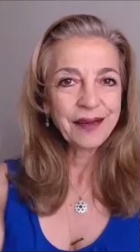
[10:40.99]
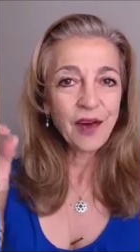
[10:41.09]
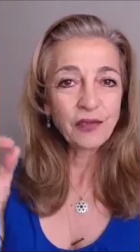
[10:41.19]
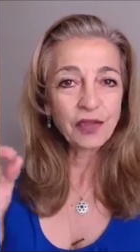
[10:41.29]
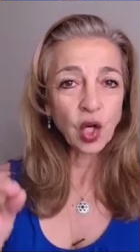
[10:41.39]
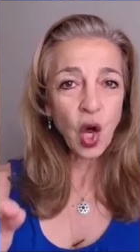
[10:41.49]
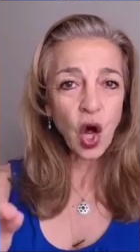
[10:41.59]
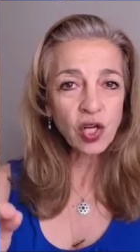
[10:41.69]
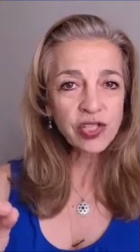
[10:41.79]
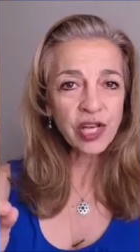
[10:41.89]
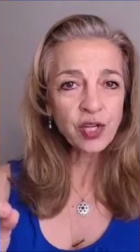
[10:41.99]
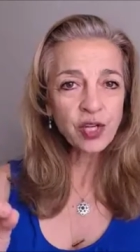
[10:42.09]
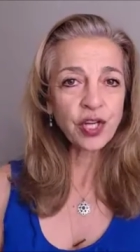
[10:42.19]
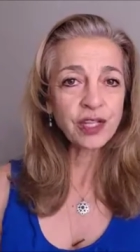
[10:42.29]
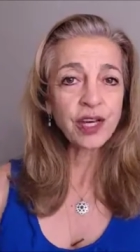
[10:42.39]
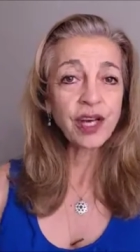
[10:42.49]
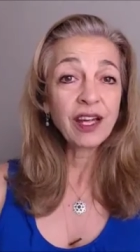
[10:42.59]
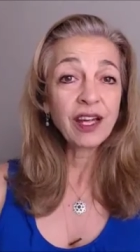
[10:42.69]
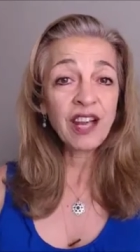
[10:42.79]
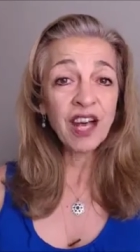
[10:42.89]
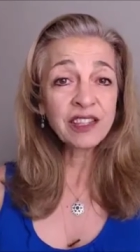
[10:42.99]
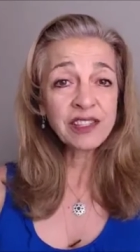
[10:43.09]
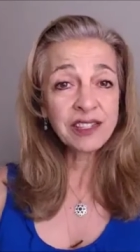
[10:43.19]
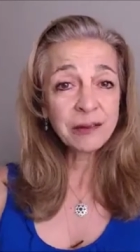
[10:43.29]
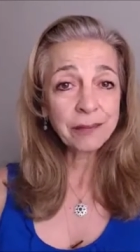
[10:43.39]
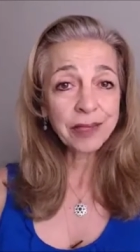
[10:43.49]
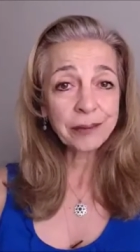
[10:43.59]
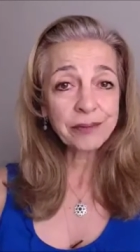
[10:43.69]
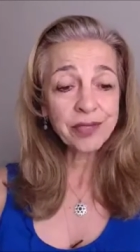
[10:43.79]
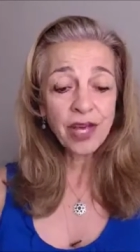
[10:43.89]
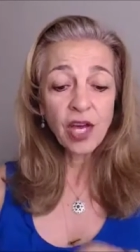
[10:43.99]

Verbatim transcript: of the causation, not the symptoms.